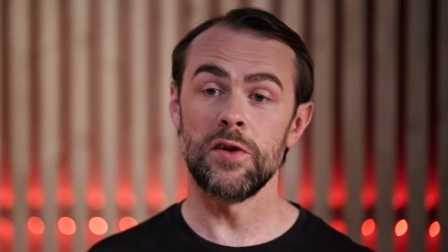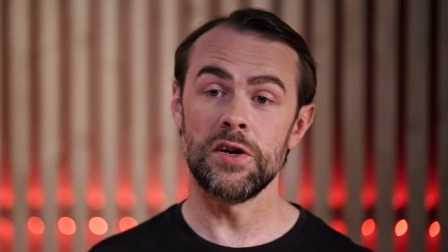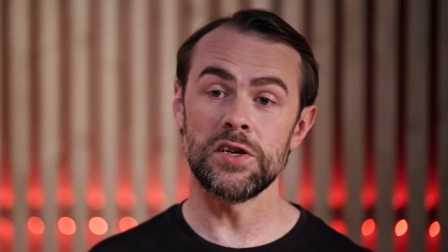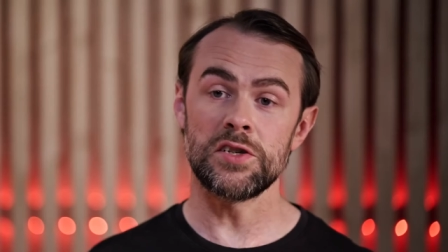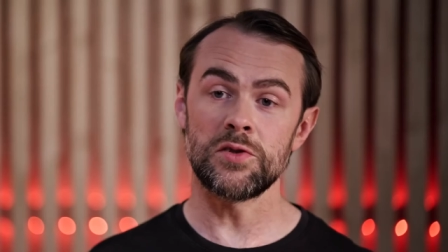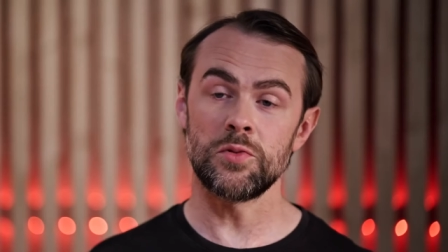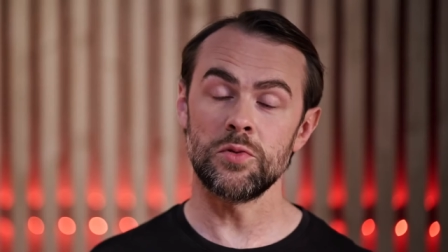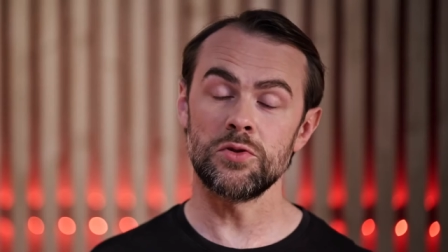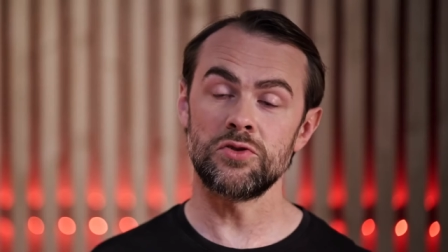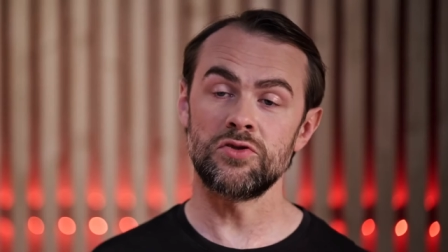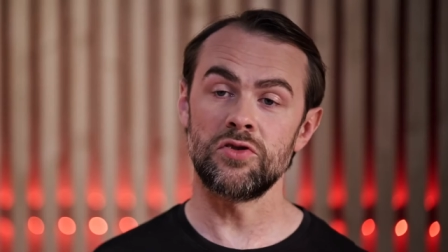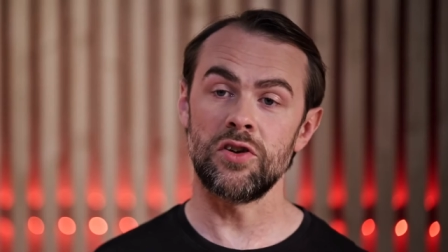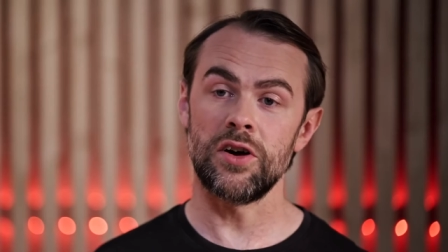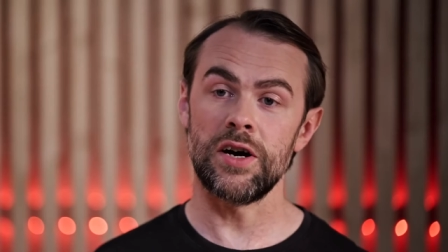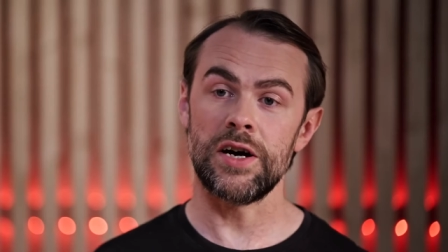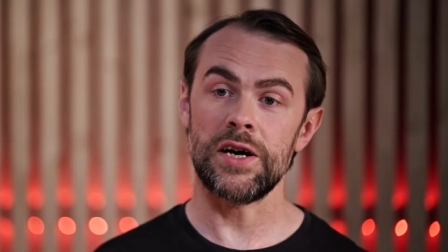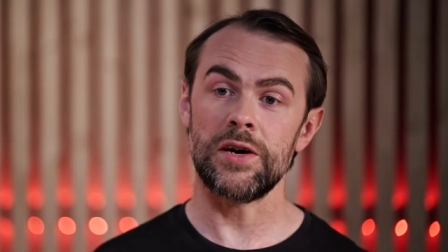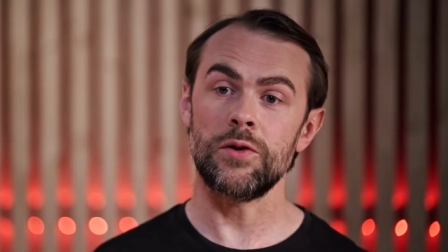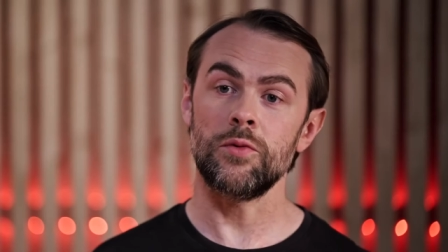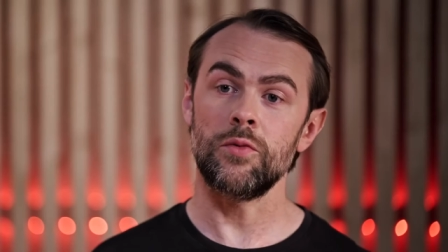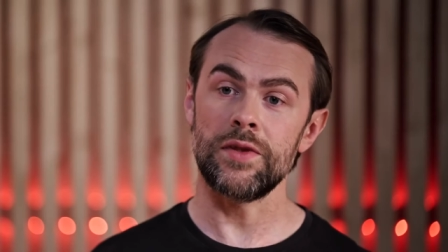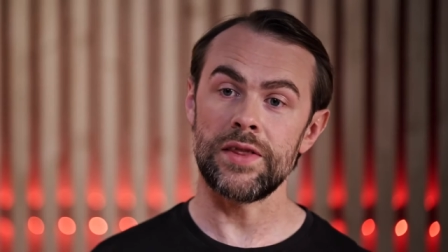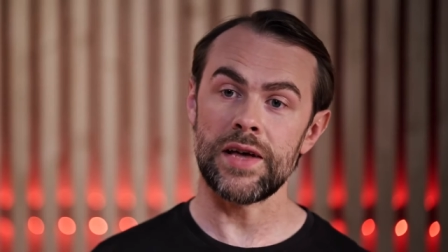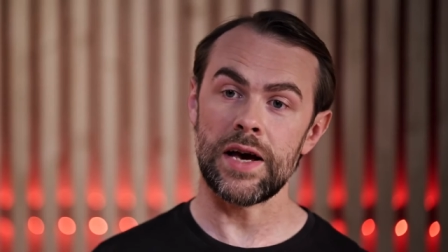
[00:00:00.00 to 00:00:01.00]
First, we'll
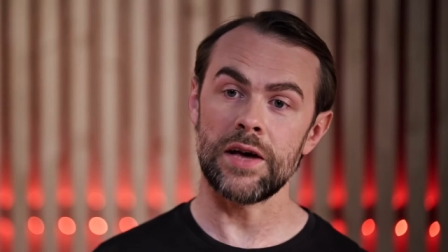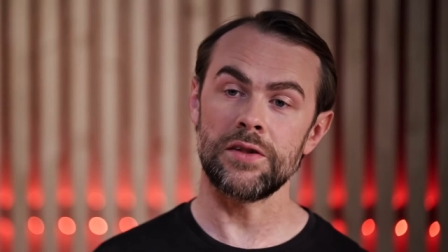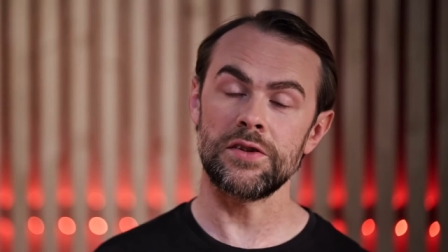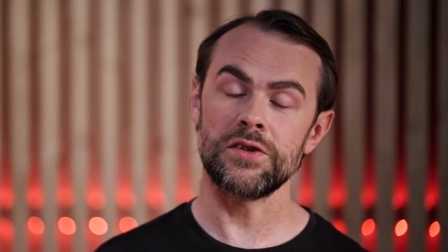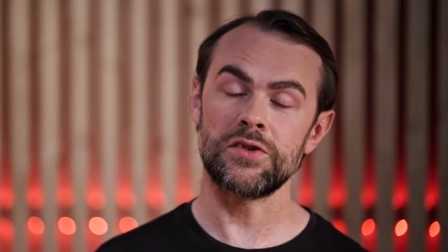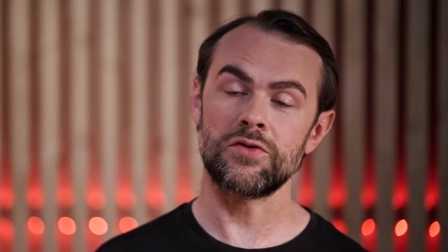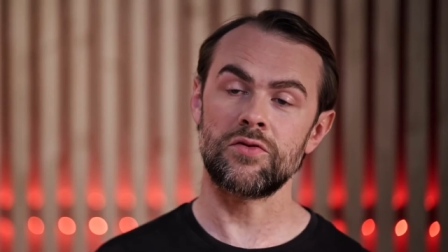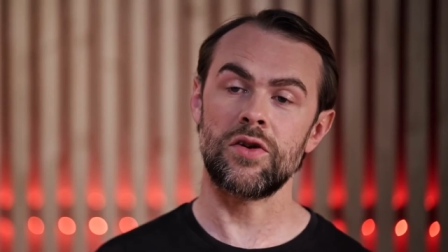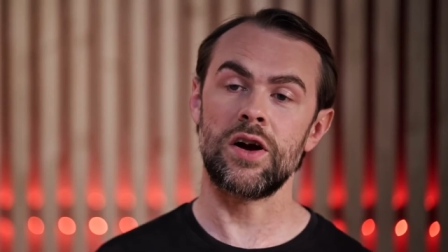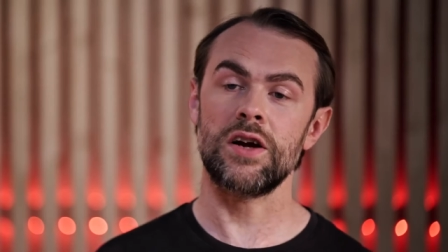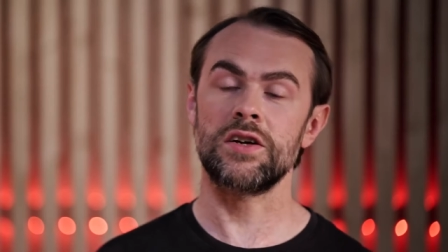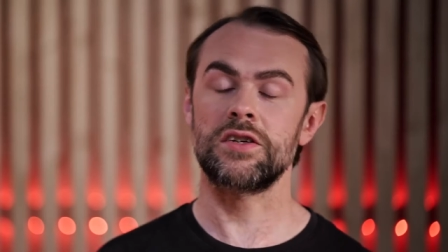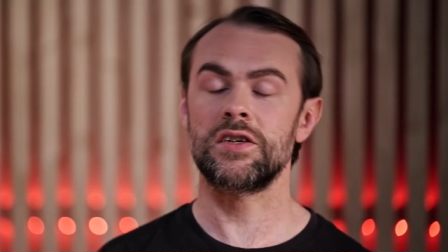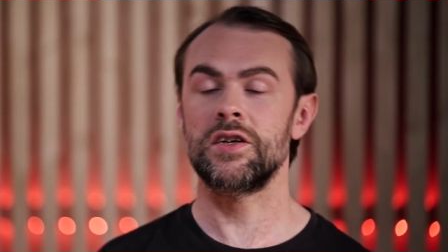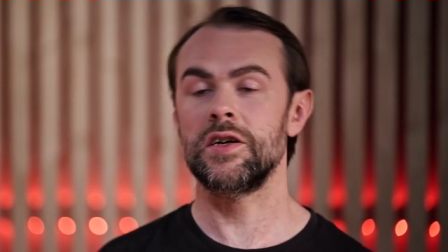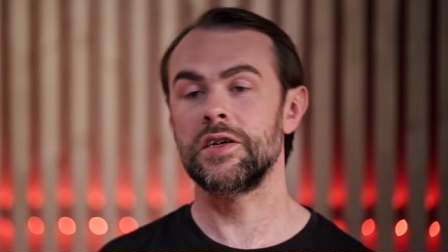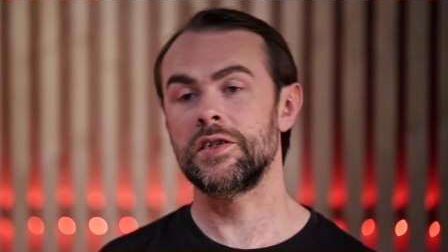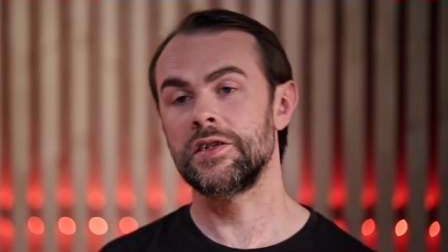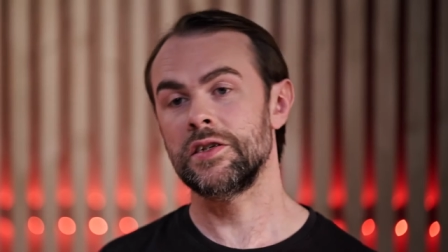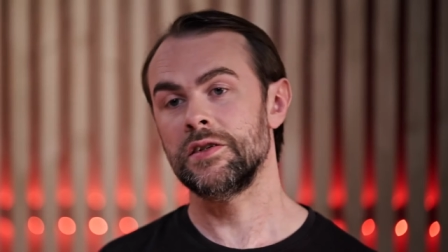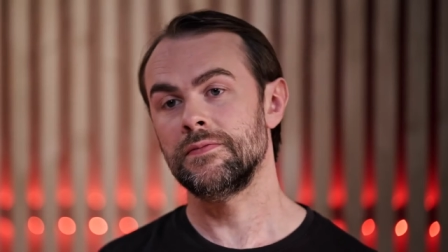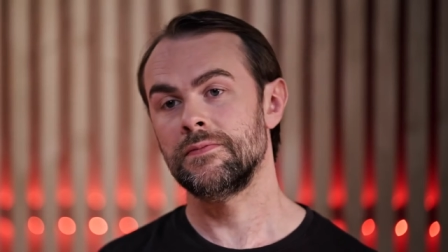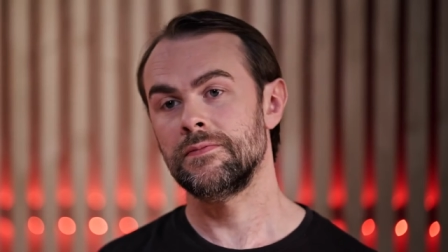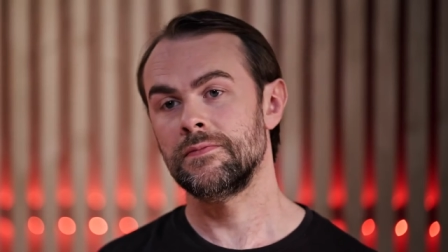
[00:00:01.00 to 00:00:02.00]
try it without the scratch
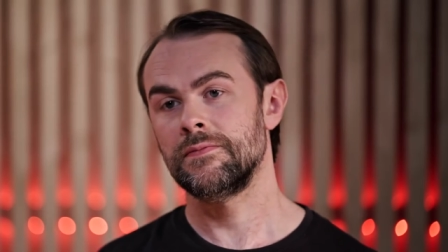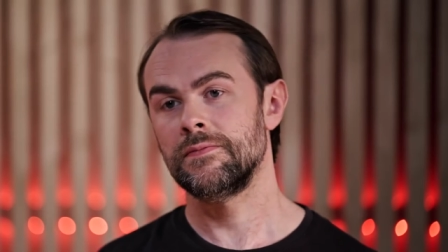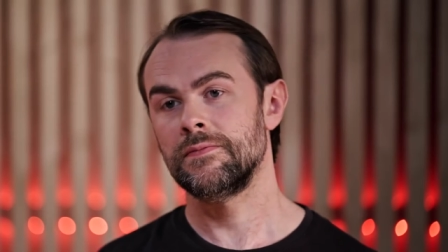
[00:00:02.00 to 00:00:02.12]
cutter.